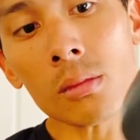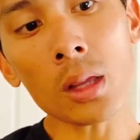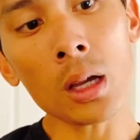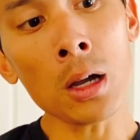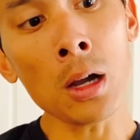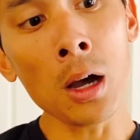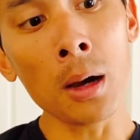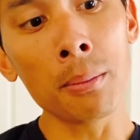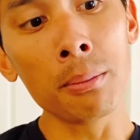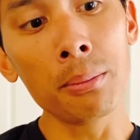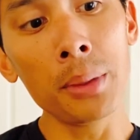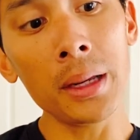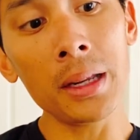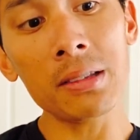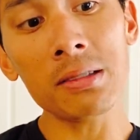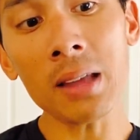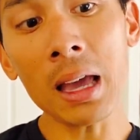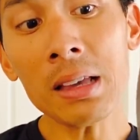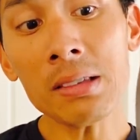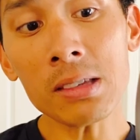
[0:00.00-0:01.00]
But it's
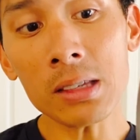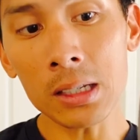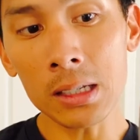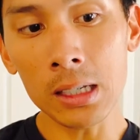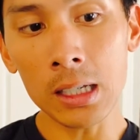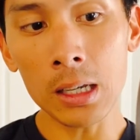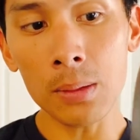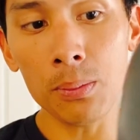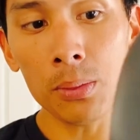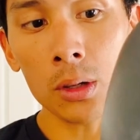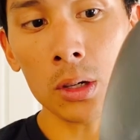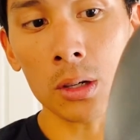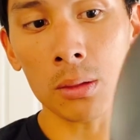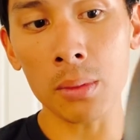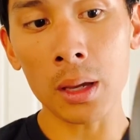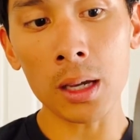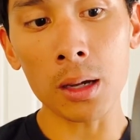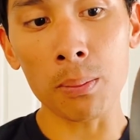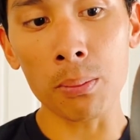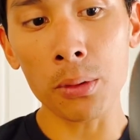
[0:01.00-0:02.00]
nice and deep. You can
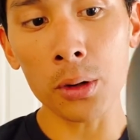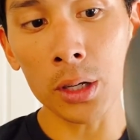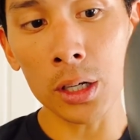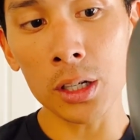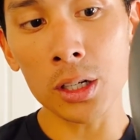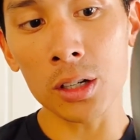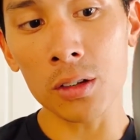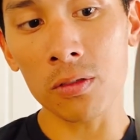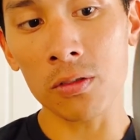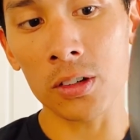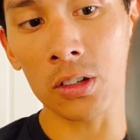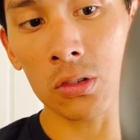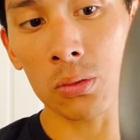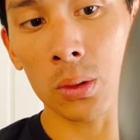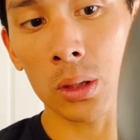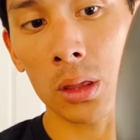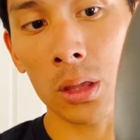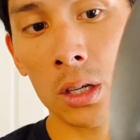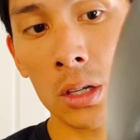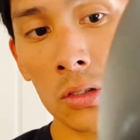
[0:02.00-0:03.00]
make a pretty good fist
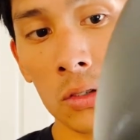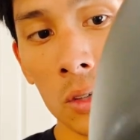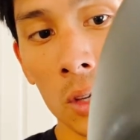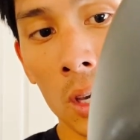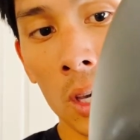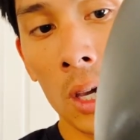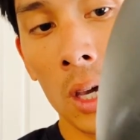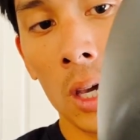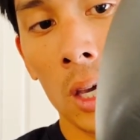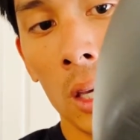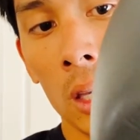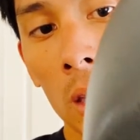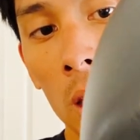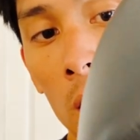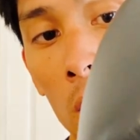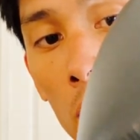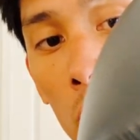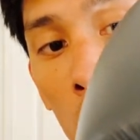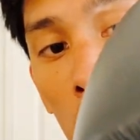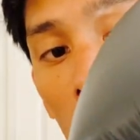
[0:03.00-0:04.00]
with this. They
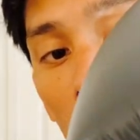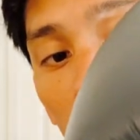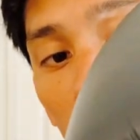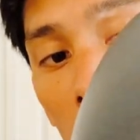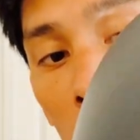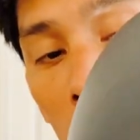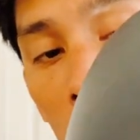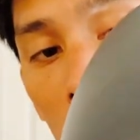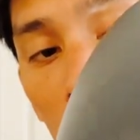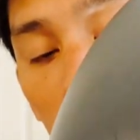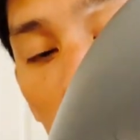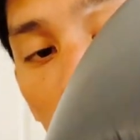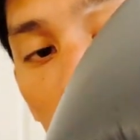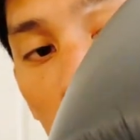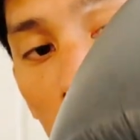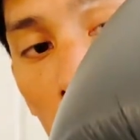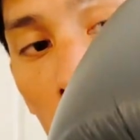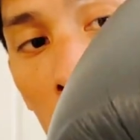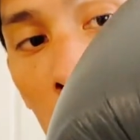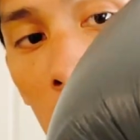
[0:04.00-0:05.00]
do cover the stitching with
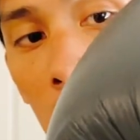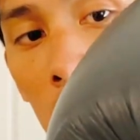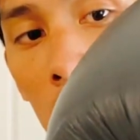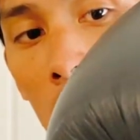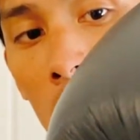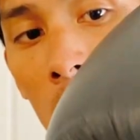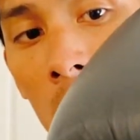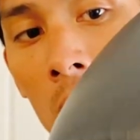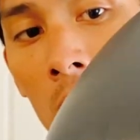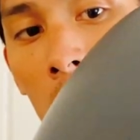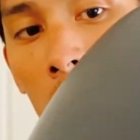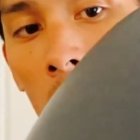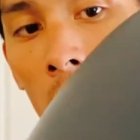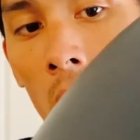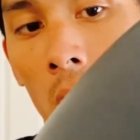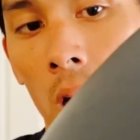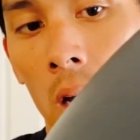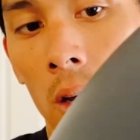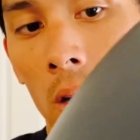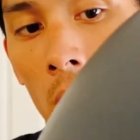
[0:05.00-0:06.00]
a piece
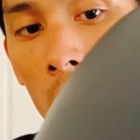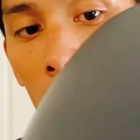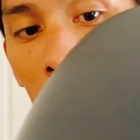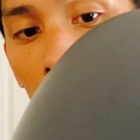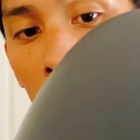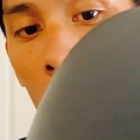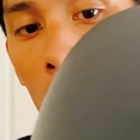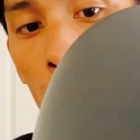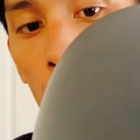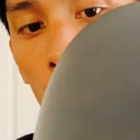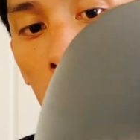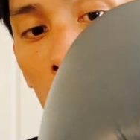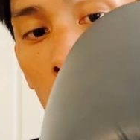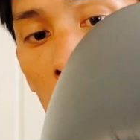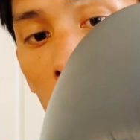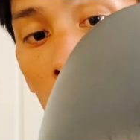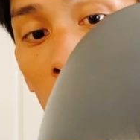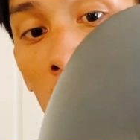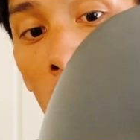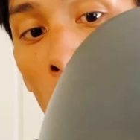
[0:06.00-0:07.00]
of neoprene or
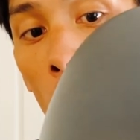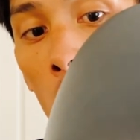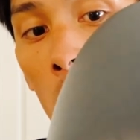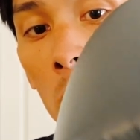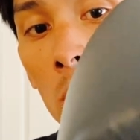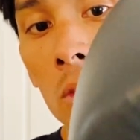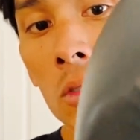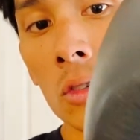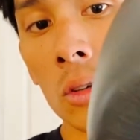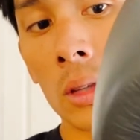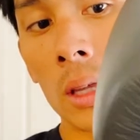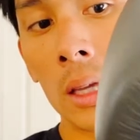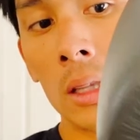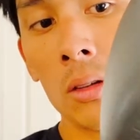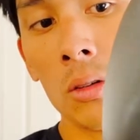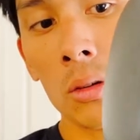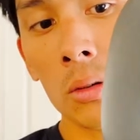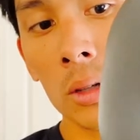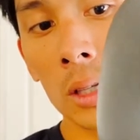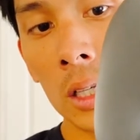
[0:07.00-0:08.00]
foam, so they
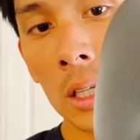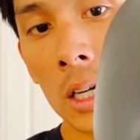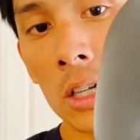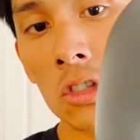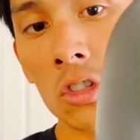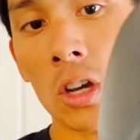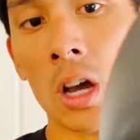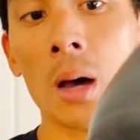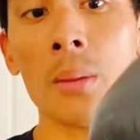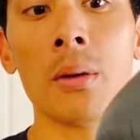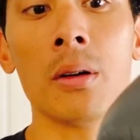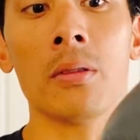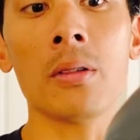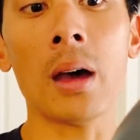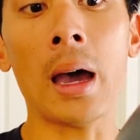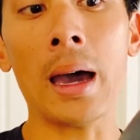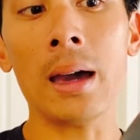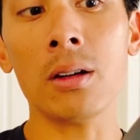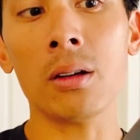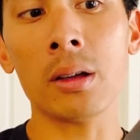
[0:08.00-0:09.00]
do a really nice job of
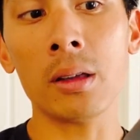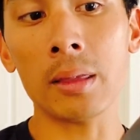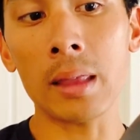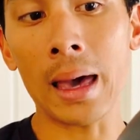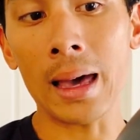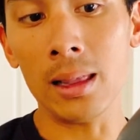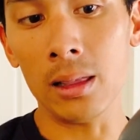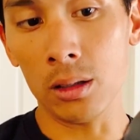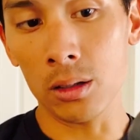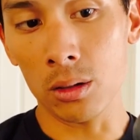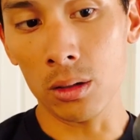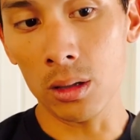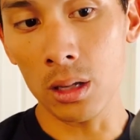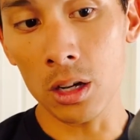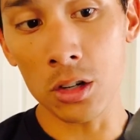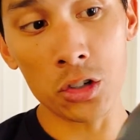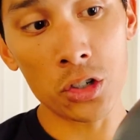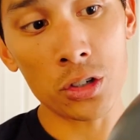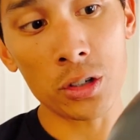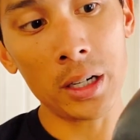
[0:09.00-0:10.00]
adding that little
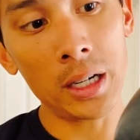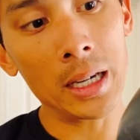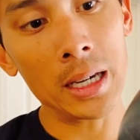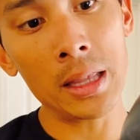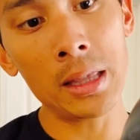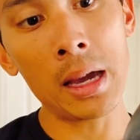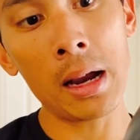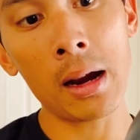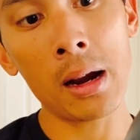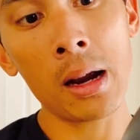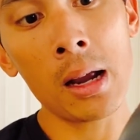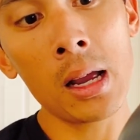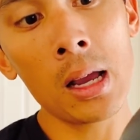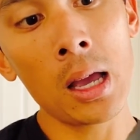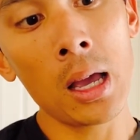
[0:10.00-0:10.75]
luxury in there.